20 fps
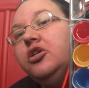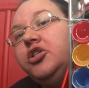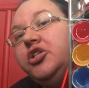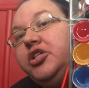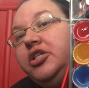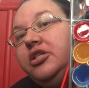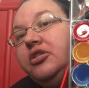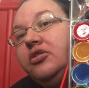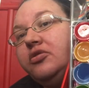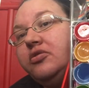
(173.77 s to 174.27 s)

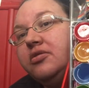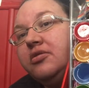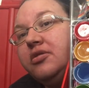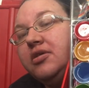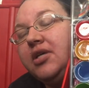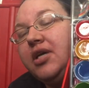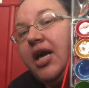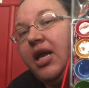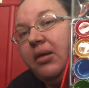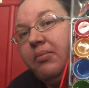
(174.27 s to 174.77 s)
she's
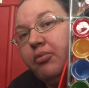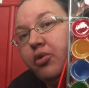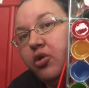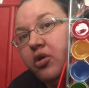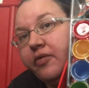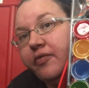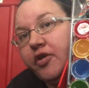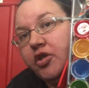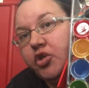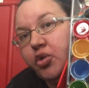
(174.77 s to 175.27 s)
getting bored
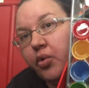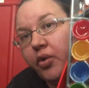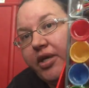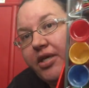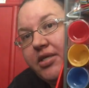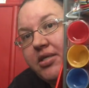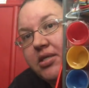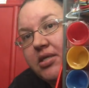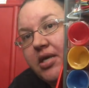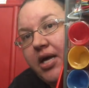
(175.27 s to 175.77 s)
of her
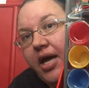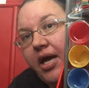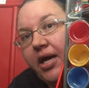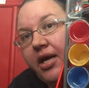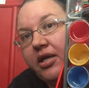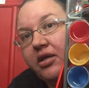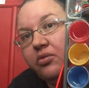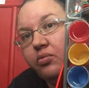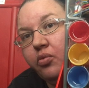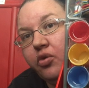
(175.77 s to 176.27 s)
toys
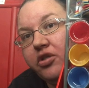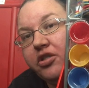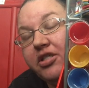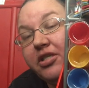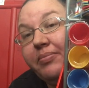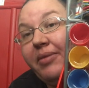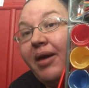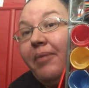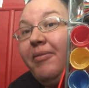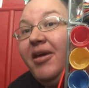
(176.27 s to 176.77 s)
and wants
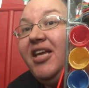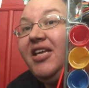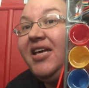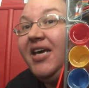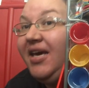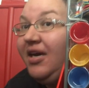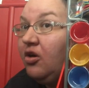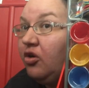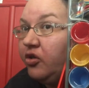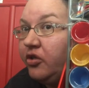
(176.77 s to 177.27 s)
to make me
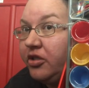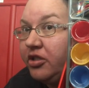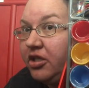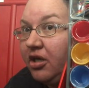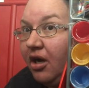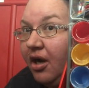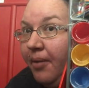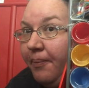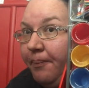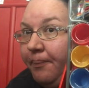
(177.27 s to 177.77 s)
tea all the
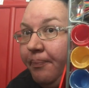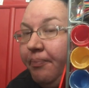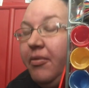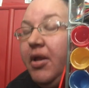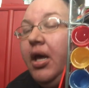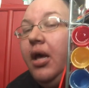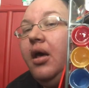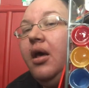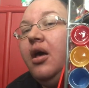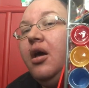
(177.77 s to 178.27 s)
time.
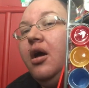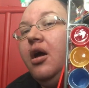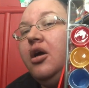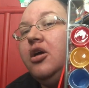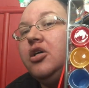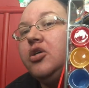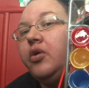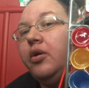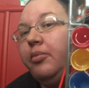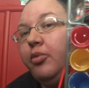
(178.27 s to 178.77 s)

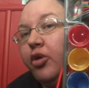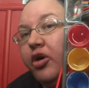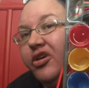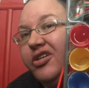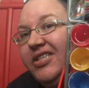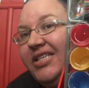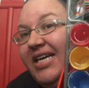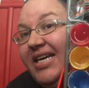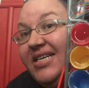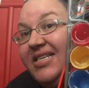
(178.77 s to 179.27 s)
So we brought her
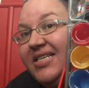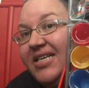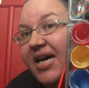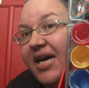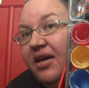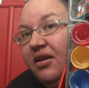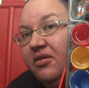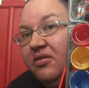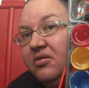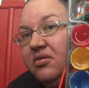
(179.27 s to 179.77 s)
a tea
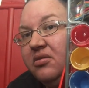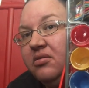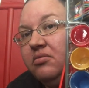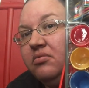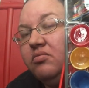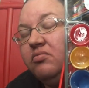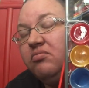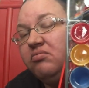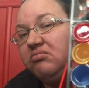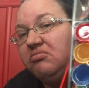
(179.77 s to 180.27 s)
set
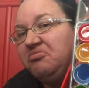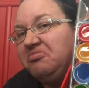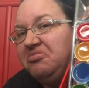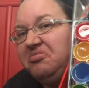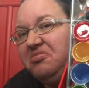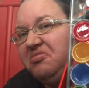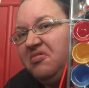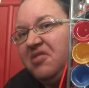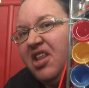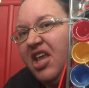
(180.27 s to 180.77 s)

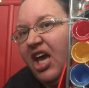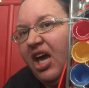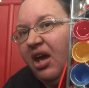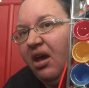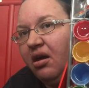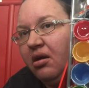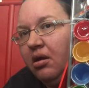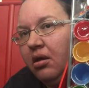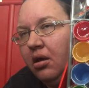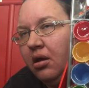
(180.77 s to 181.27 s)
thing.